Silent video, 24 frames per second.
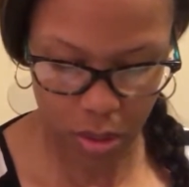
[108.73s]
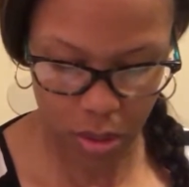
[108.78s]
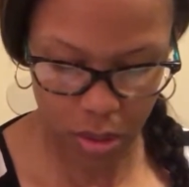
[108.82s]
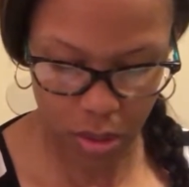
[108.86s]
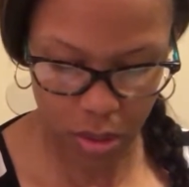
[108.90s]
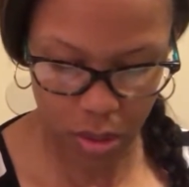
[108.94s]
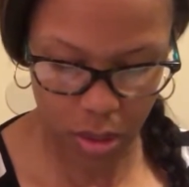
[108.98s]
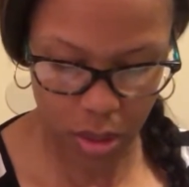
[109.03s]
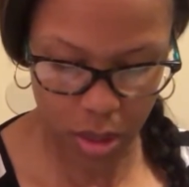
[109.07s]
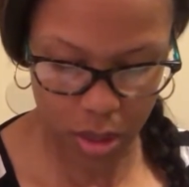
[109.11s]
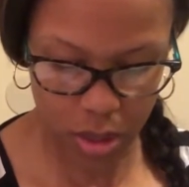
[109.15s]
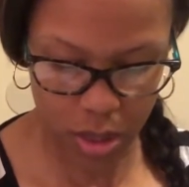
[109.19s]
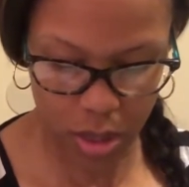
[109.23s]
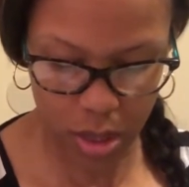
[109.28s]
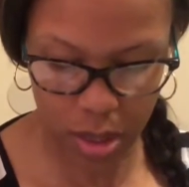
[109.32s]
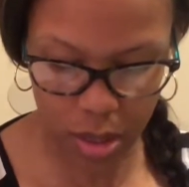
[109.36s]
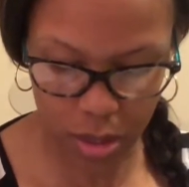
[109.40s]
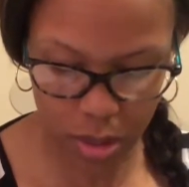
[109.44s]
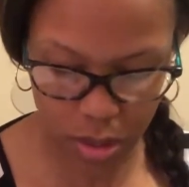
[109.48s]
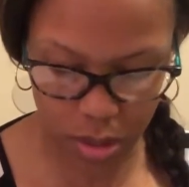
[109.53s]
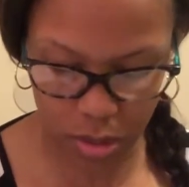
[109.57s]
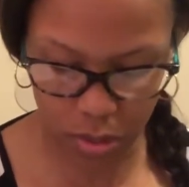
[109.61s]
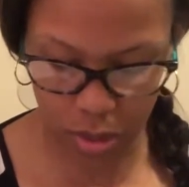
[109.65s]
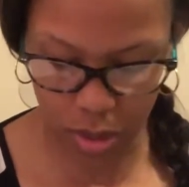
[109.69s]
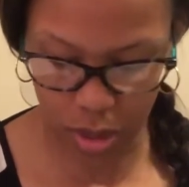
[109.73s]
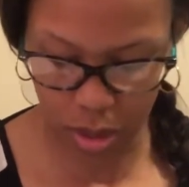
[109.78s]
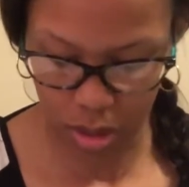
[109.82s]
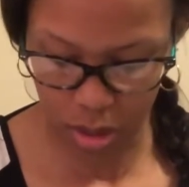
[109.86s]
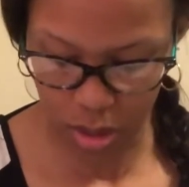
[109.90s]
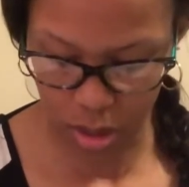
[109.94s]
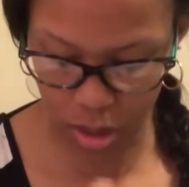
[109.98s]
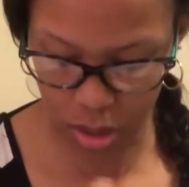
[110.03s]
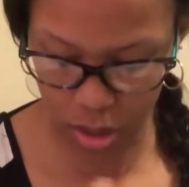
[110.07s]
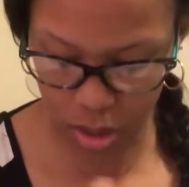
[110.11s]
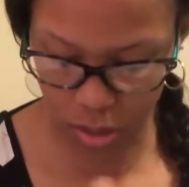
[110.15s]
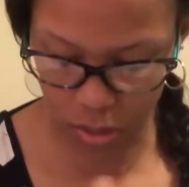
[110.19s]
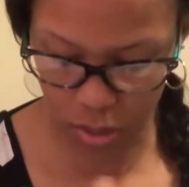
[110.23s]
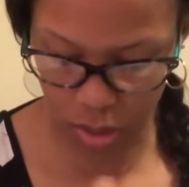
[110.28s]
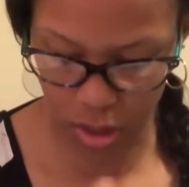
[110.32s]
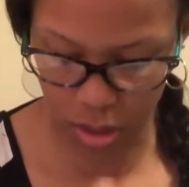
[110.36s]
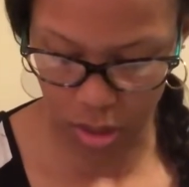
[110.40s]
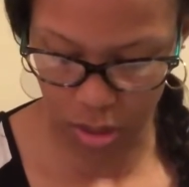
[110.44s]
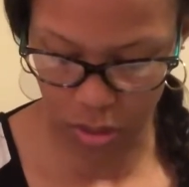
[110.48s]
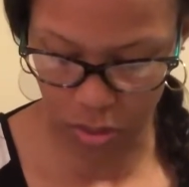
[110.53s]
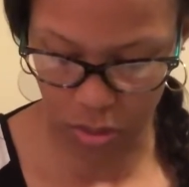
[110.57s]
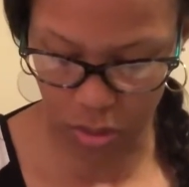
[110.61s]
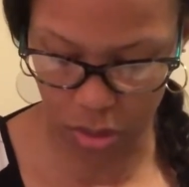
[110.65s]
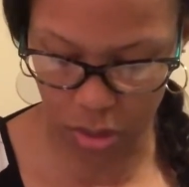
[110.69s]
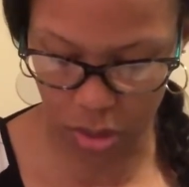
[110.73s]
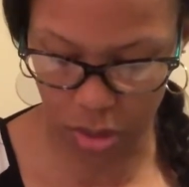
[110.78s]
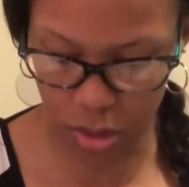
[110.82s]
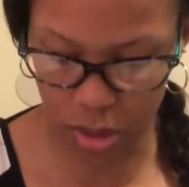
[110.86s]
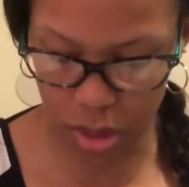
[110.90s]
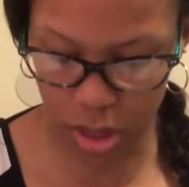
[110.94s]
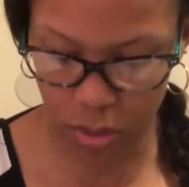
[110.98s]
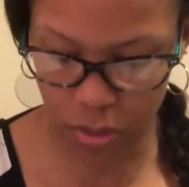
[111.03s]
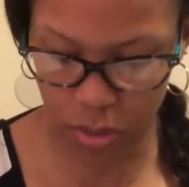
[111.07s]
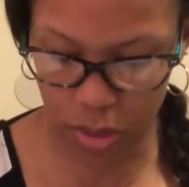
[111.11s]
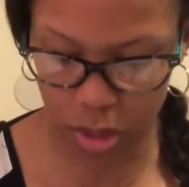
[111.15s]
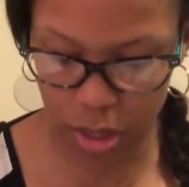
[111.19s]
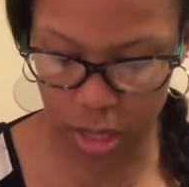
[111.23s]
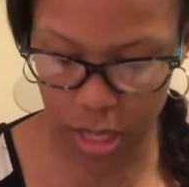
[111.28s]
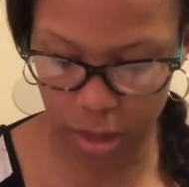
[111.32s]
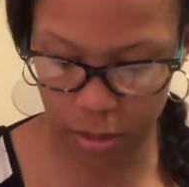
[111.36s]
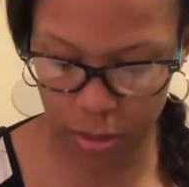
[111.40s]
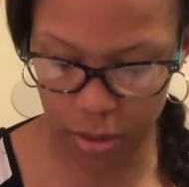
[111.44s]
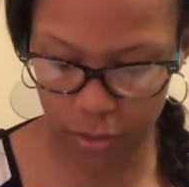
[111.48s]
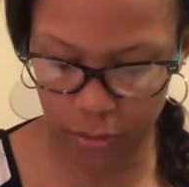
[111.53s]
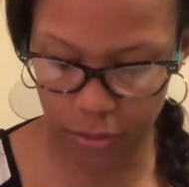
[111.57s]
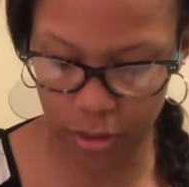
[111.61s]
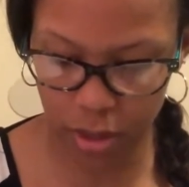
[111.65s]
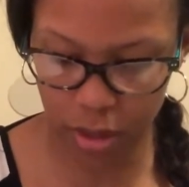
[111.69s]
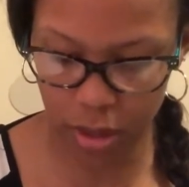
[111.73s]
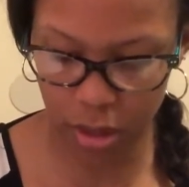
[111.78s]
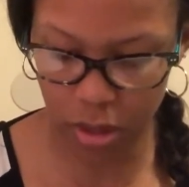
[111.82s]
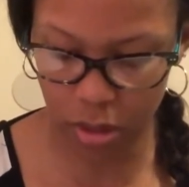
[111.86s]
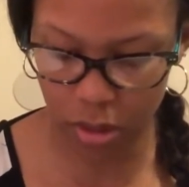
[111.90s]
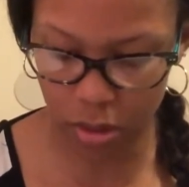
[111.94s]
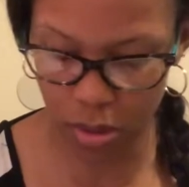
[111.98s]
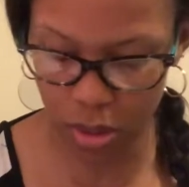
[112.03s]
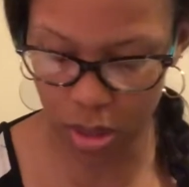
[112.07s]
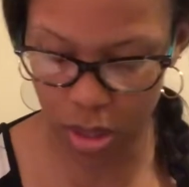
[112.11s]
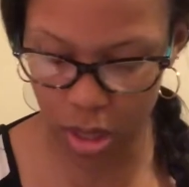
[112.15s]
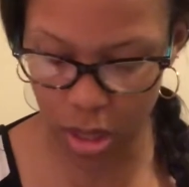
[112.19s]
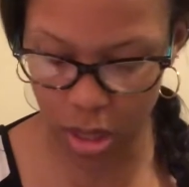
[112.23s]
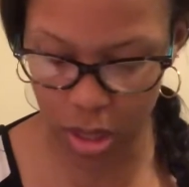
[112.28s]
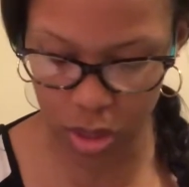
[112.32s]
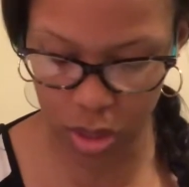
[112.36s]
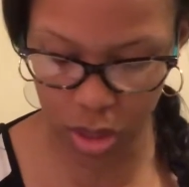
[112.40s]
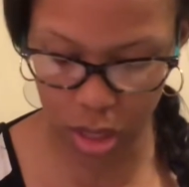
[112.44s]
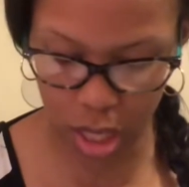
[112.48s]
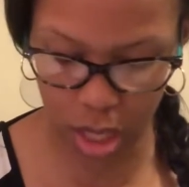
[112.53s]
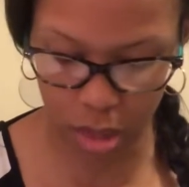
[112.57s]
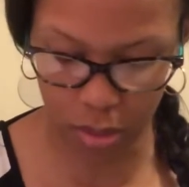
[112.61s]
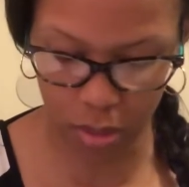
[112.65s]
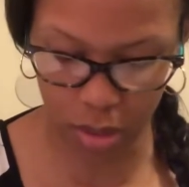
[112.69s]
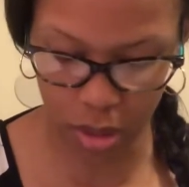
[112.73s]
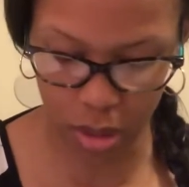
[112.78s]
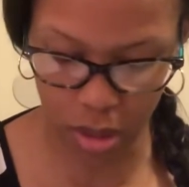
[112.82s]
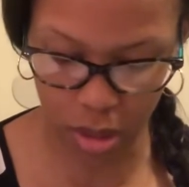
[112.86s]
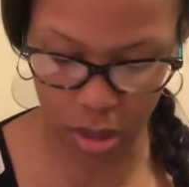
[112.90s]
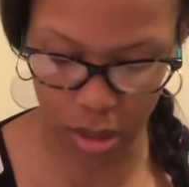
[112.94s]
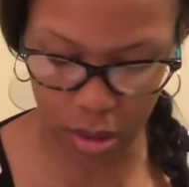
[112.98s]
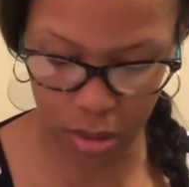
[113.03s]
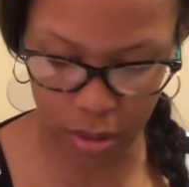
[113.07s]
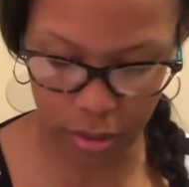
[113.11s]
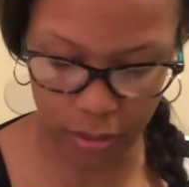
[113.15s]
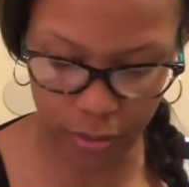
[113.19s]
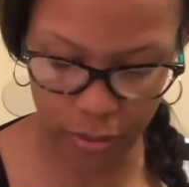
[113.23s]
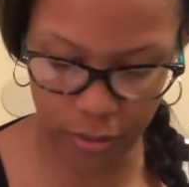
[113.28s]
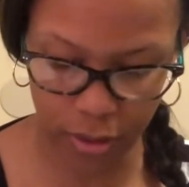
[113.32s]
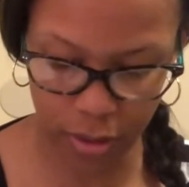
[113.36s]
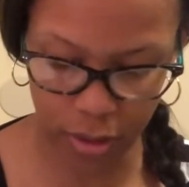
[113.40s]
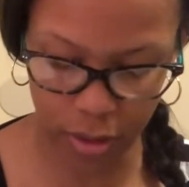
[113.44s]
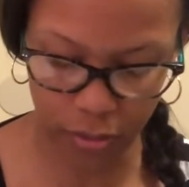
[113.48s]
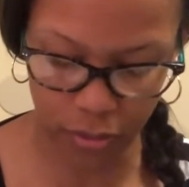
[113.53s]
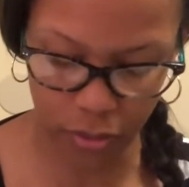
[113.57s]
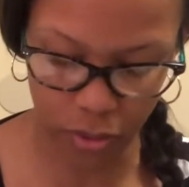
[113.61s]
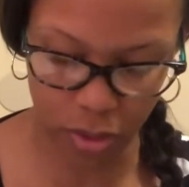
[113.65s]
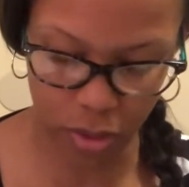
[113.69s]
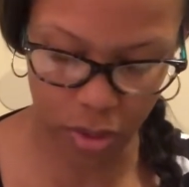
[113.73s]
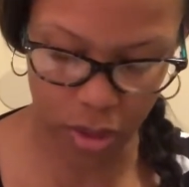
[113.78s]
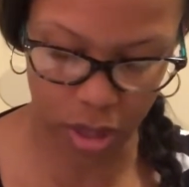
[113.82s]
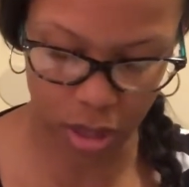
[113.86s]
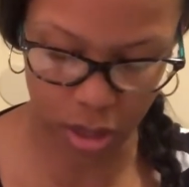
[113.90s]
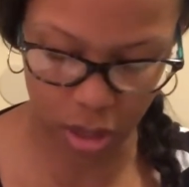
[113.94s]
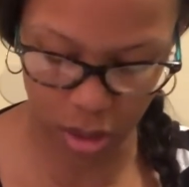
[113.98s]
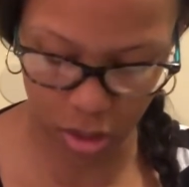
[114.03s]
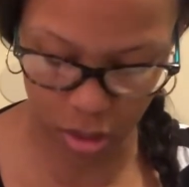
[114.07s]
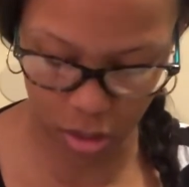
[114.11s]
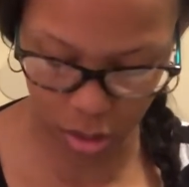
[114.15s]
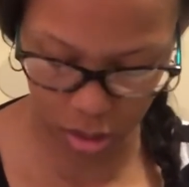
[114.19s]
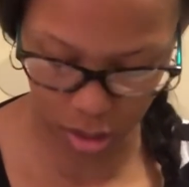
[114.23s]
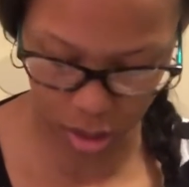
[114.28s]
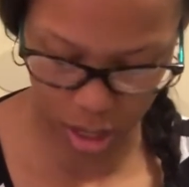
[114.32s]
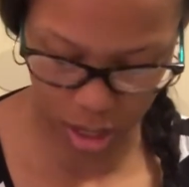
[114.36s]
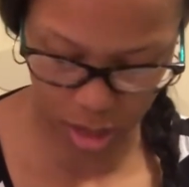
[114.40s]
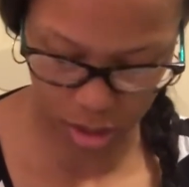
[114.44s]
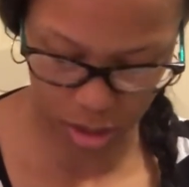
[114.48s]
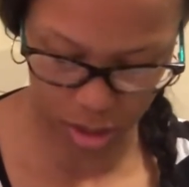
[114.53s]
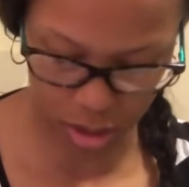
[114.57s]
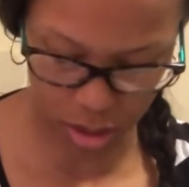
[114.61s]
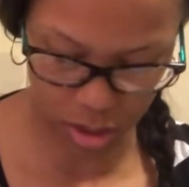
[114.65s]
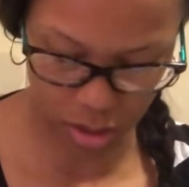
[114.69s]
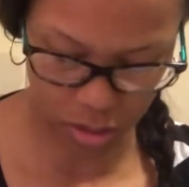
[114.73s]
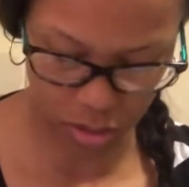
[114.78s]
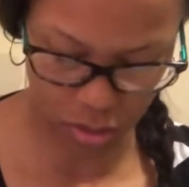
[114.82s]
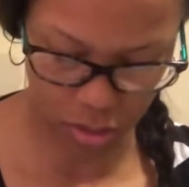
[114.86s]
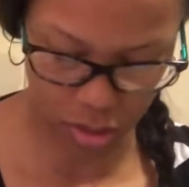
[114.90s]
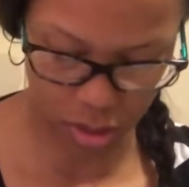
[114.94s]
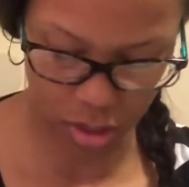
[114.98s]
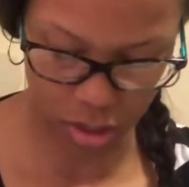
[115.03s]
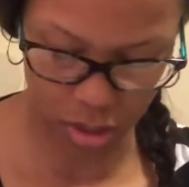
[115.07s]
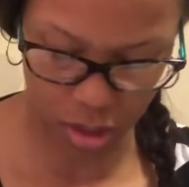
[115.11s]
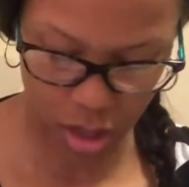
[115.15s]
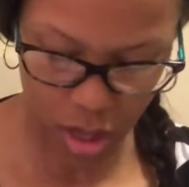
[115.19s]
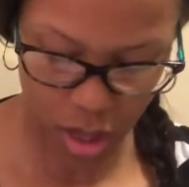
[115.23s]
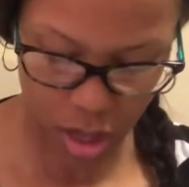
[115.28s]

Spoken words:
the sensory disorders. It was chapter 53 and chapter 54 in the neurologic disorders.